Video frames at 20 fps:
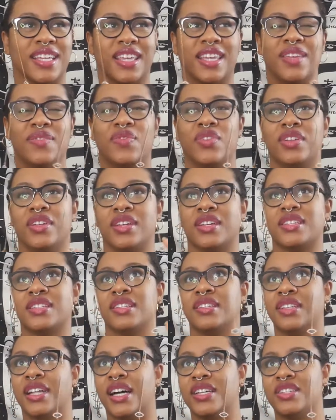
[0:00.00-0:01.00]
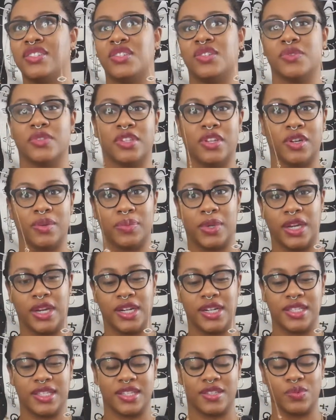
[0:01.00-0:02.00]
I keep feeling it's a lot to do with your
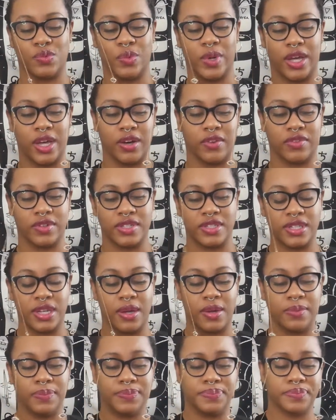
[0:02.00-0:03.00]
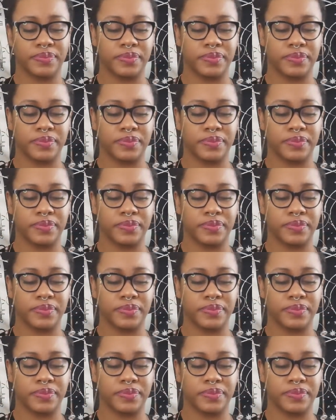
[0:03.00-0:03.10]
appearance as well for some.